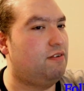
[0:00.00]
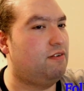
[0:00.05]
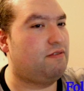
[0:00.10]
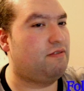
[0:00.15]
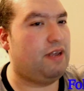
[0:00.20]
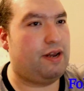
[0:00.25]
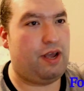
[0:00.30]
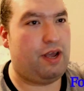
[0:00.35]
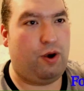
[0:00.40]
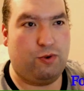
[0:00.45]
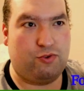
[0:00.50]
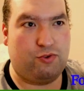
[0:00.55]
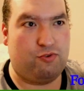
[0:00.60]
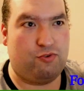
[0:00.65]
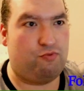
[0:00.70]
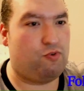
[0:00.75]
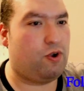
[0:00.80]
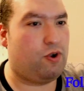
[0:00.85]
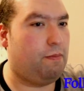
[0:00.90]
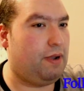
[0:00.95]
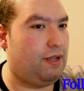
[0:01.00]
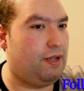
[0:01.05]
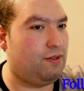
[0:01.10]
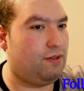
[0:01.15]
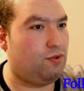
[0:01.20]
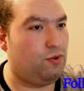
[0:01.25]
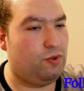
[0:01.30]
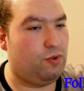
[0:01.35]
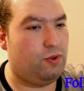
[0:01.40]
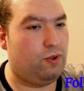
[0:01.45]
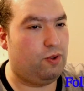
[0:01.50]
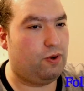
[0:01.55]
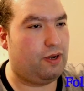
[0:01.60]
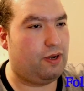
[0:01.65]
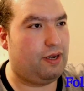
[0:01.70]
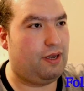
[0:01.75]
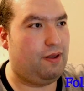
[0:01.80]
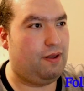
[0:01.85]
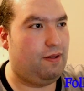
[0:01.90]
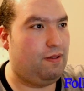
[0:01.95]
And I also recommend to look
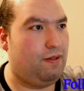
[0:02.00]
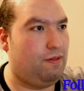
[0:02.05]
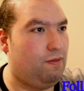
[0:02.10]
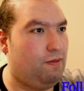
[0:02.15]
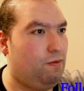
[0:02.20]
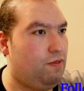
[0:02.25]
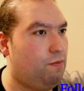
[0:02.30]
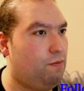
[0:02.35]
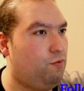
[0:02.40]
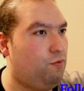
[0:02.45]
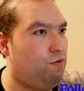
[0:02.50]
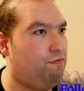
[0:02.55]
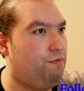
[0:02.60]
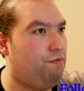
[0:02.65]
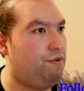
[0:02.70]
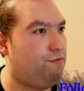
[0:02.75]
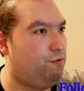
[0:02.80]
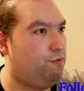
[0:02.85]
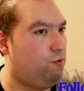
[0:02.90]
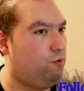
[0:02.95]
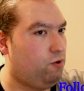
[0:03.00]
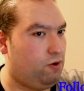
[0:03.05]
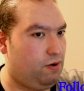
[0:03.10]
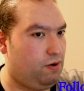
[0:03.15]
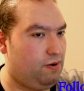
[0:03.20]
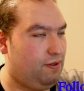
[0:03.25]
the move before.